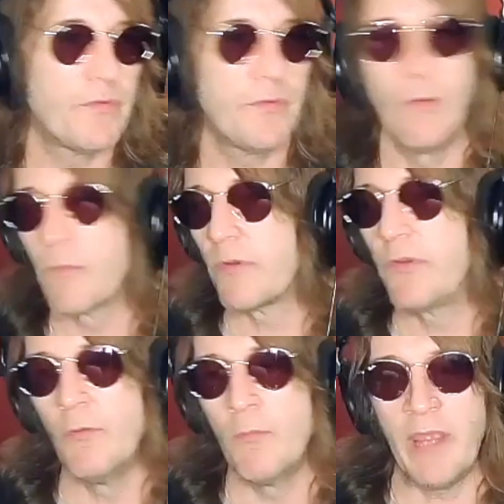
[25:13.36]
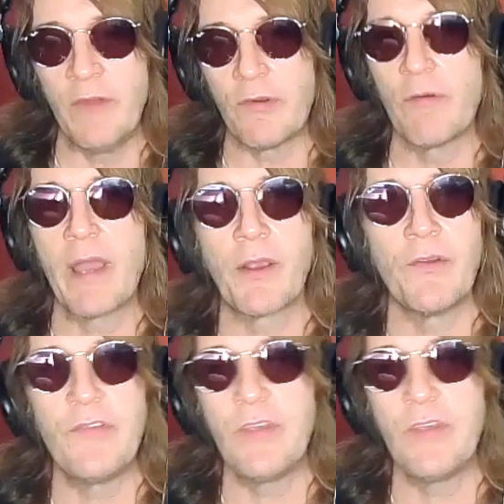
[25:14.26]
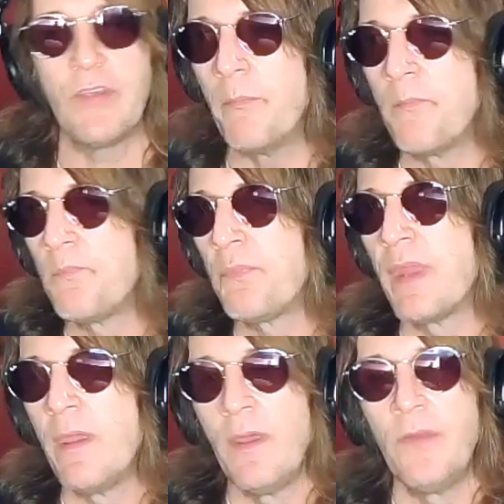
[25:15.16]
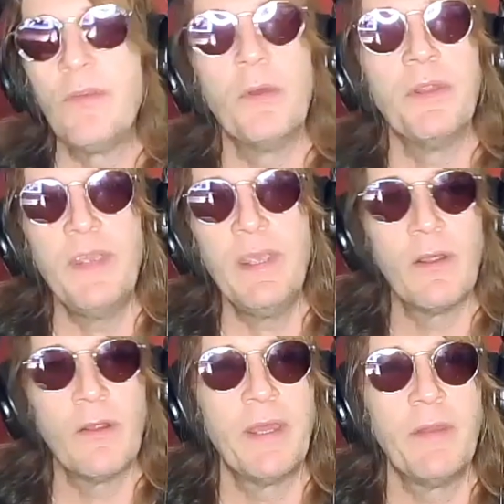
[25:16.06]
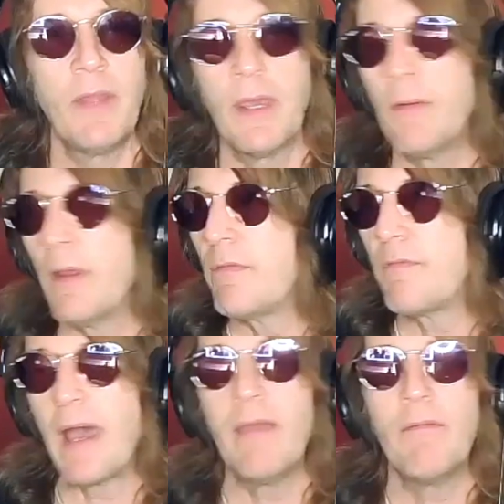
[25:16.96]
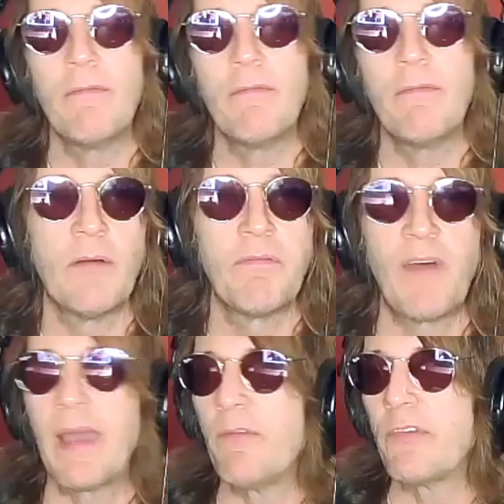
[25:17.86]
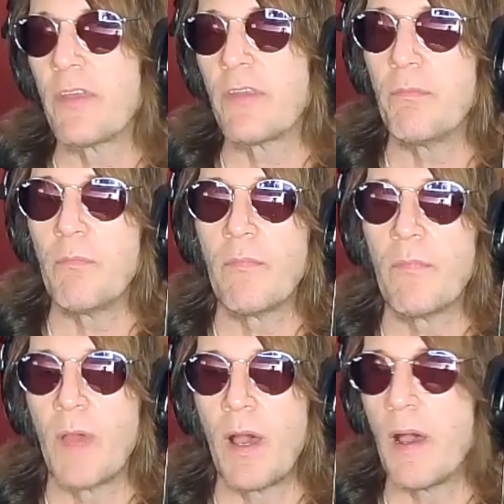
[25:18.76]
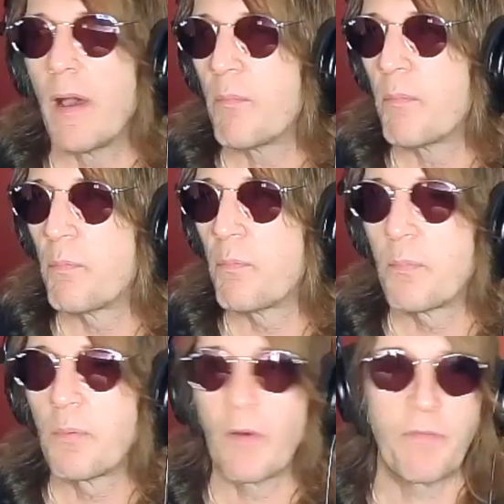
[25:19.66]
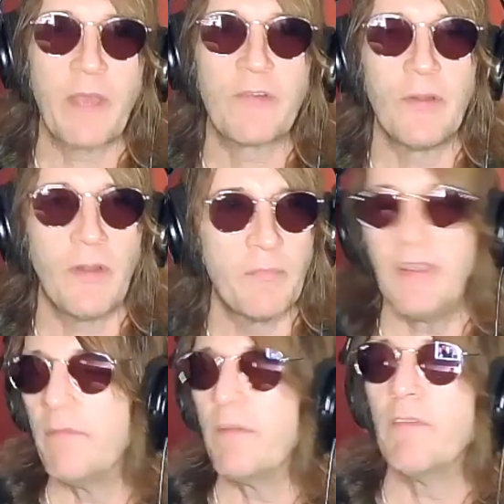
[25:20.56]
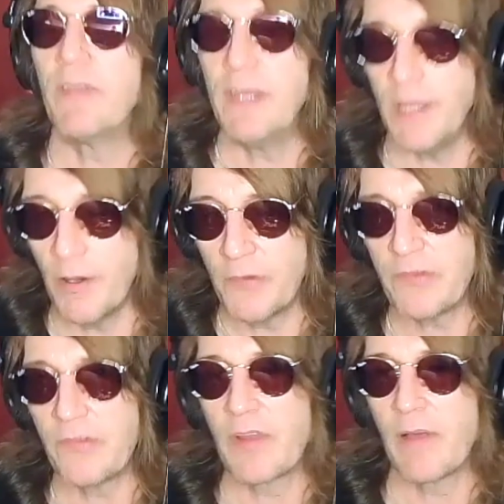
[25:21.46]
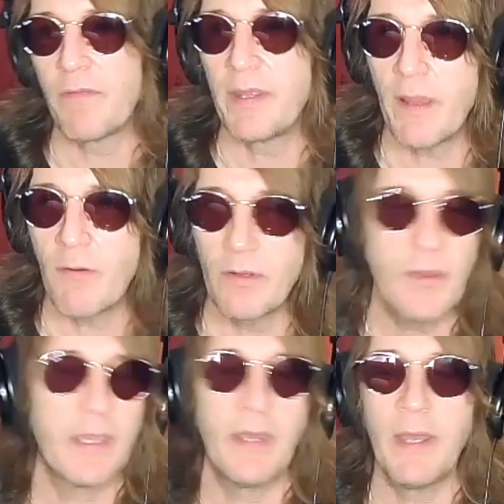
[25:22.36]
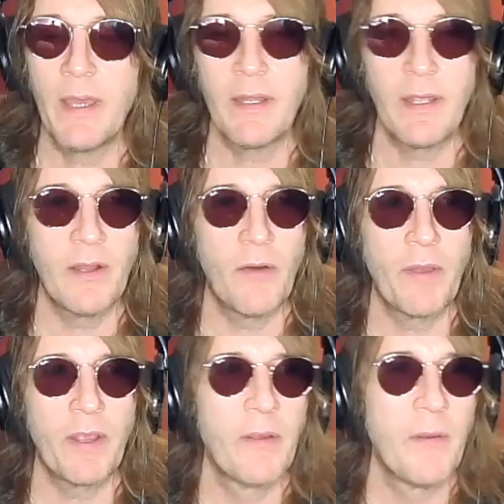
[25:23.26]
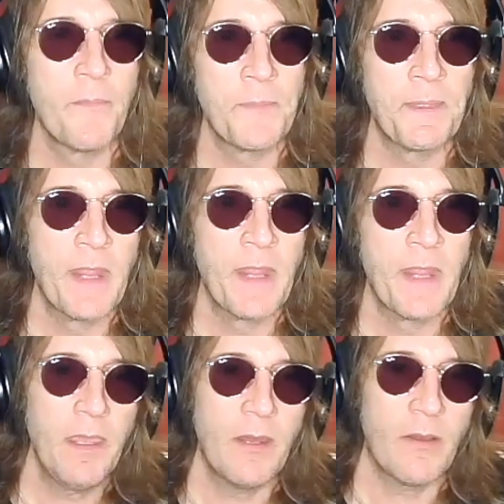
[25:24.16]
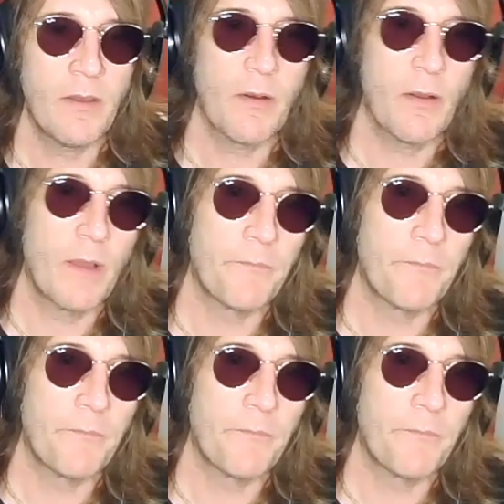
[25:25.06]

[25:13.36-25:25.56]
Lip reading: we're 2 major records in to a deal, and at 5, 6 professional MTV videos and stuff like that, we're looking at it, where you're